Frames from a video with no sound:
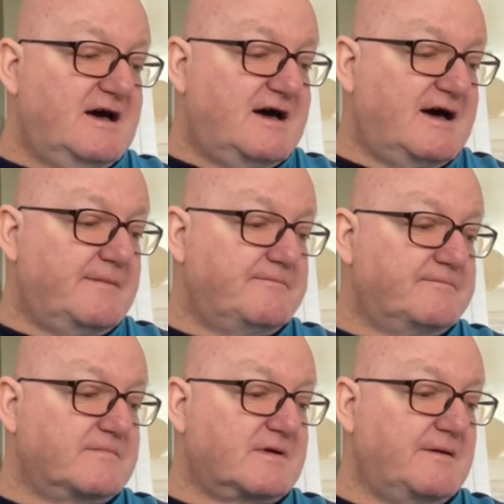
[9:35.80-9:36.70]

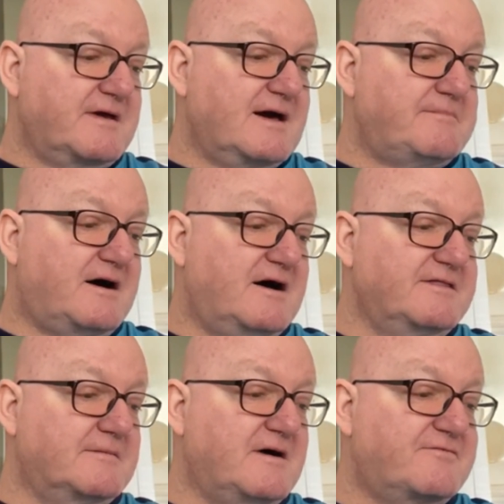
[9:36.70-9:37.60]
coming up
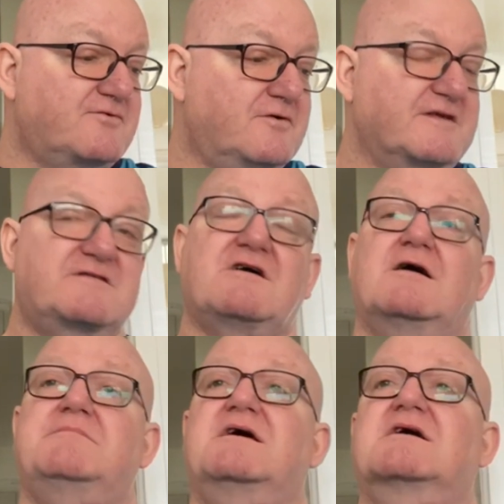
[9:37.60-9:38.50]
behind them after all this
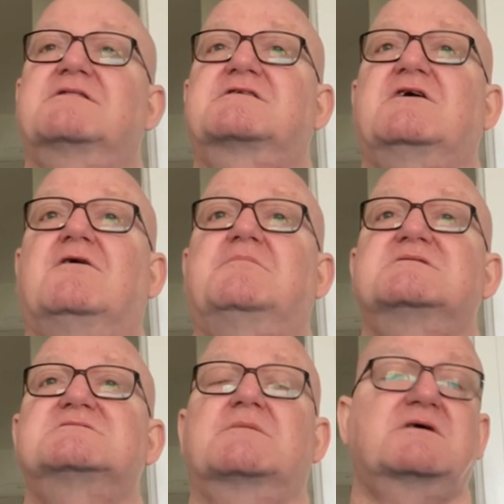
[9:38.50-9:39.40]
time being at the top.
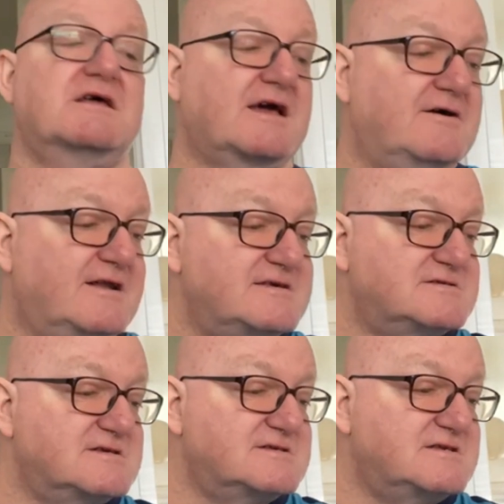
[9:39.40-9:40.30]
So I'm going to go
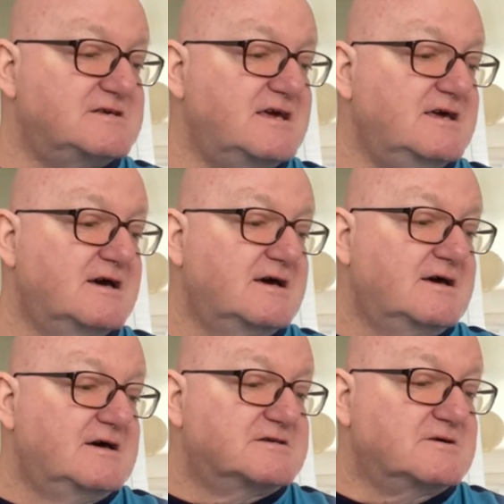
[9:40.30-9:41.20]
Leicester City
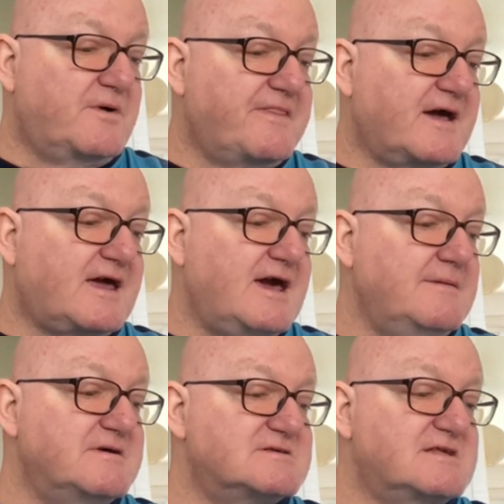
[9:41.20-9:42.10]
to win that
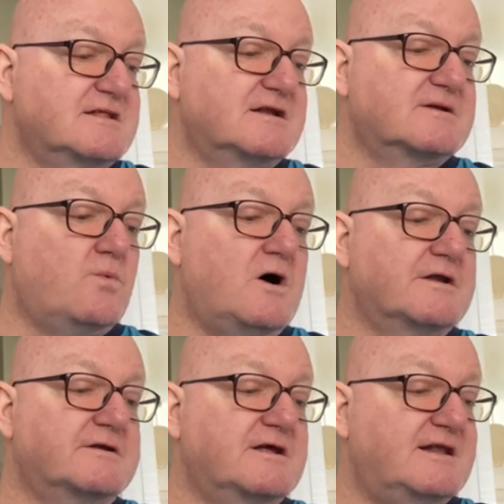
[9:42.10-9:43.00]
game. It's Sunderland
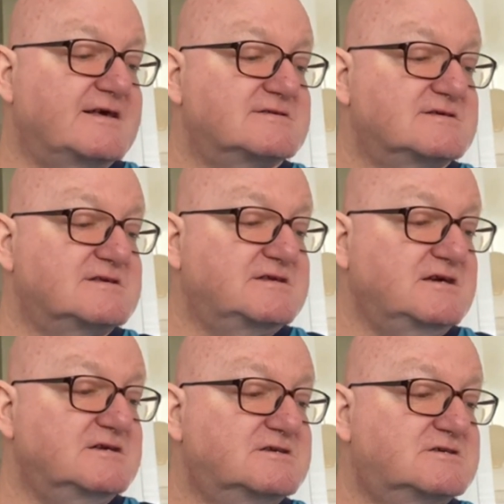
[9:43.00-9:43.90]
1, Leicester
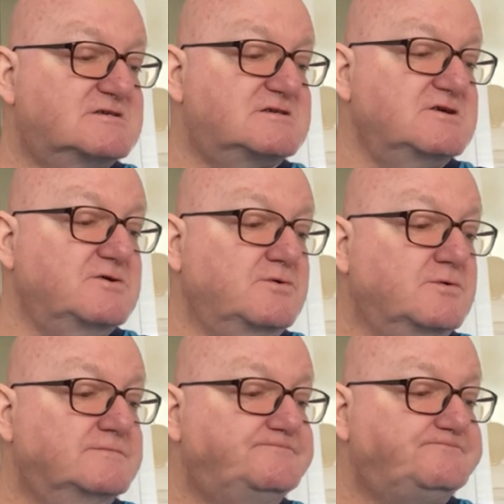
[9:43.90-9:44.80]
City 2.